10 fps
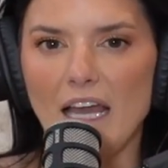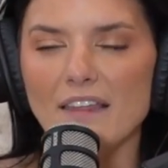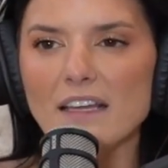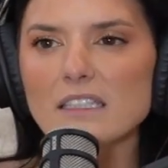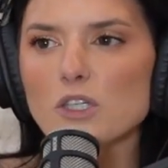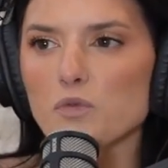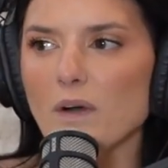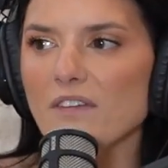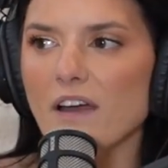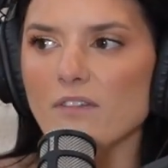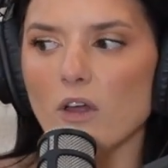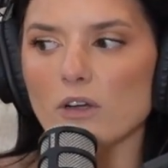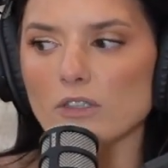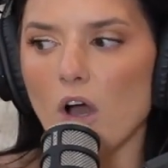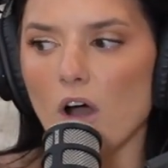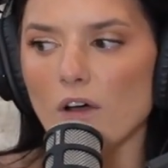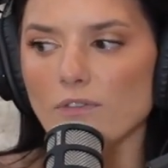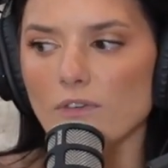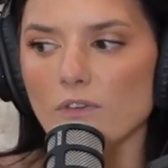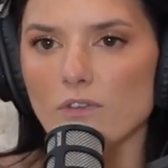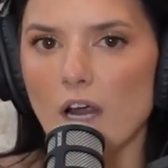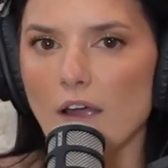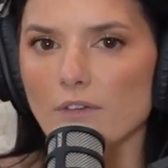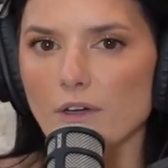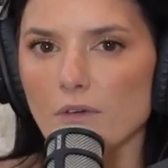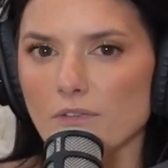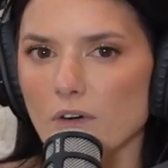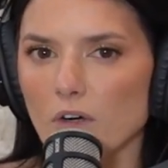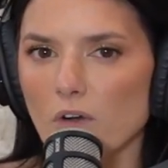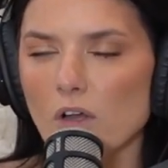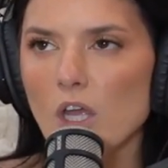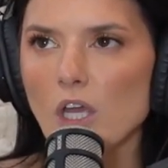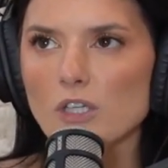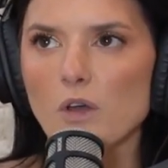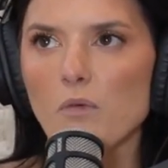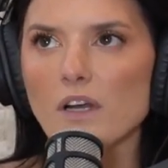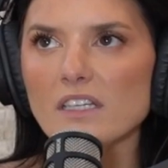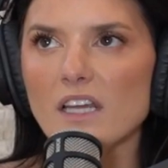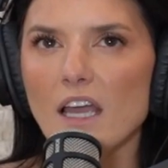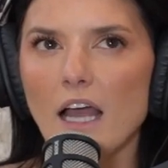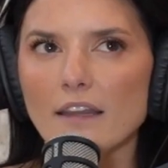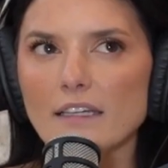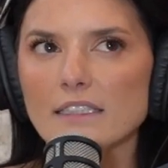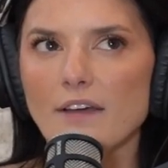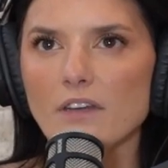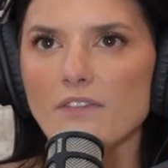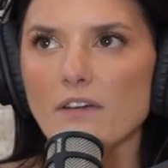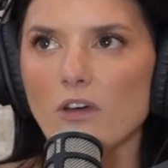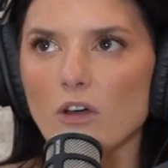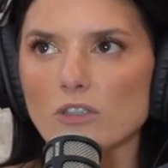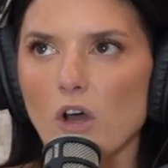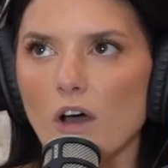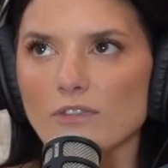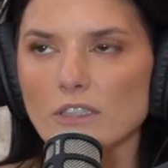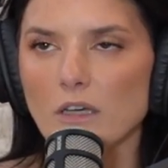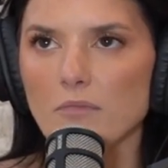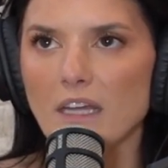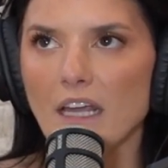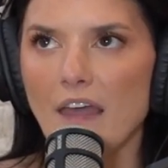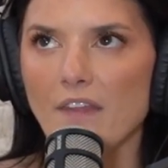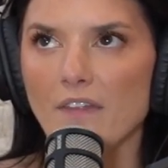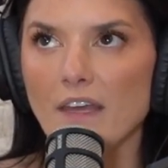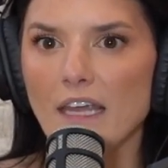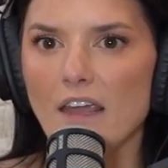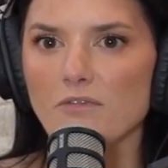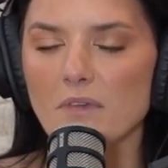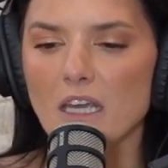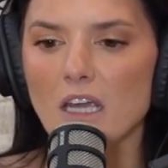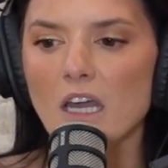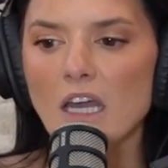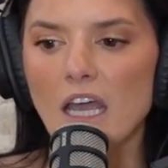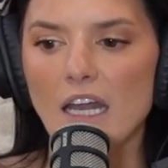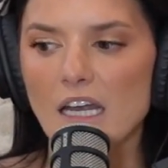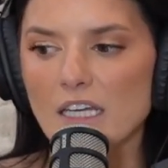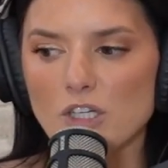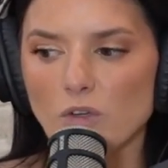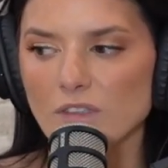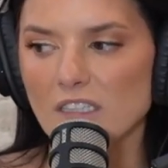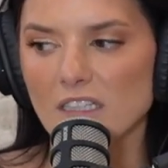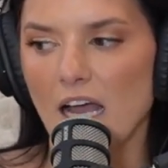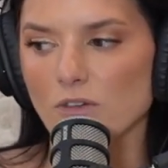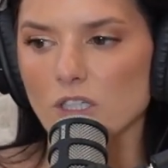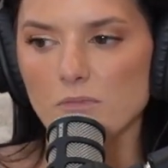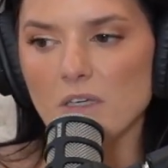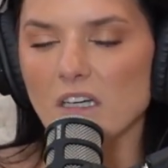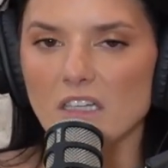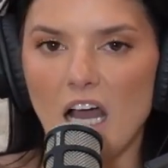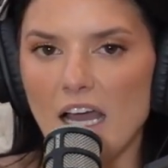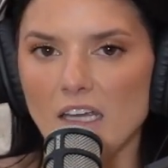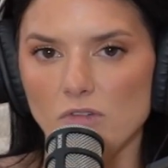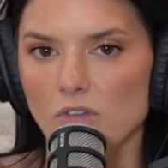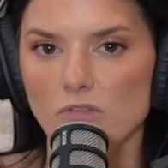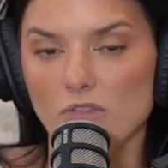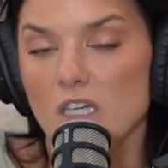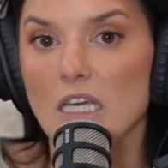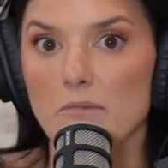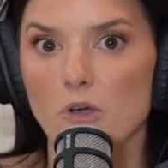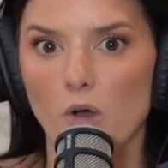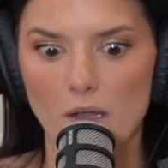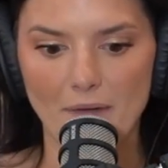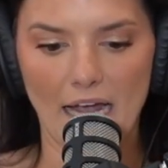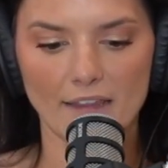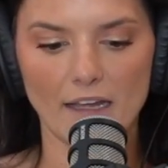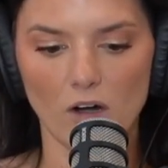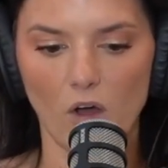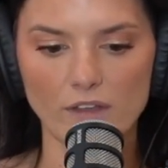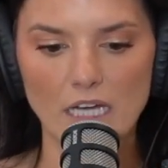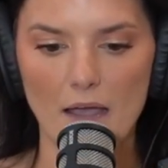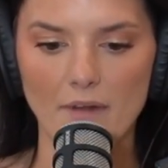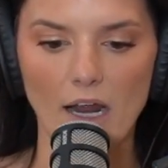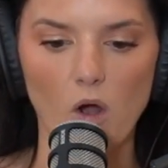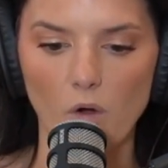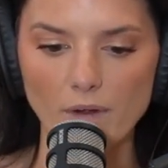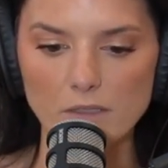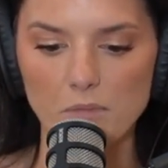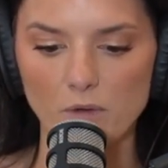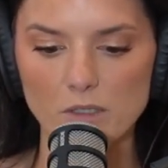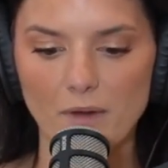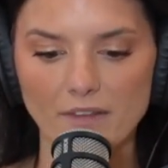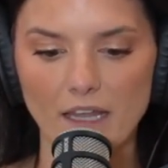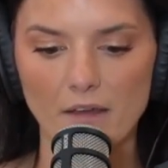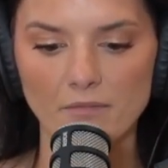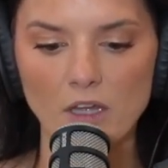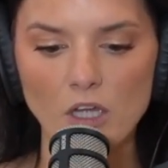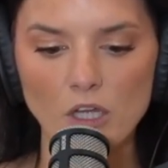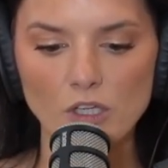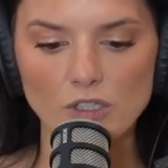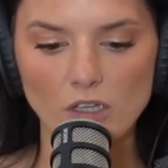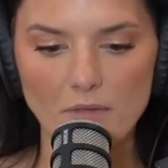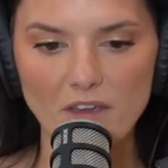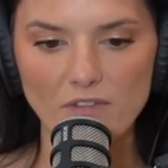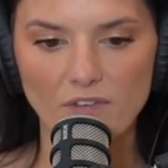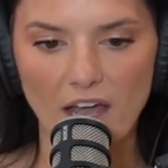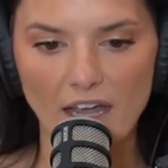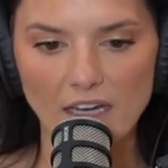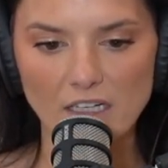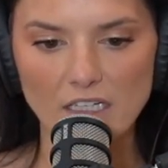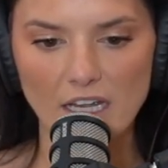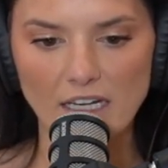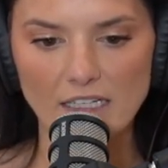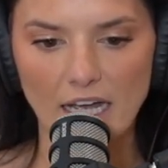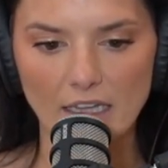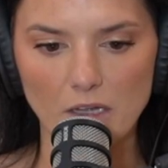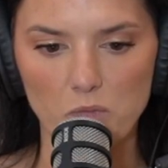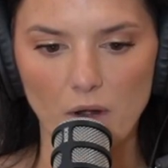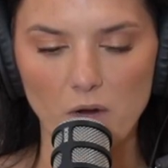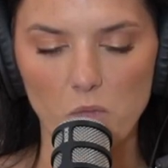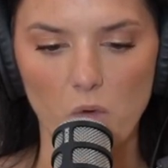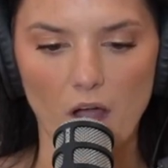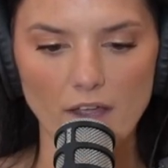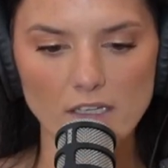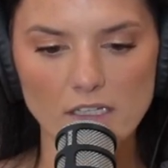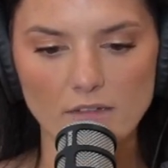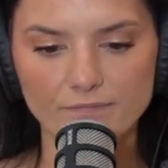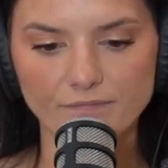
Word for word: think it's like $25 off for every referral. So I want to say I got like $75 off or something. And then they gave me an additional discount just because I keep going back there all the time and I always post about them. So let me find exactly what it was,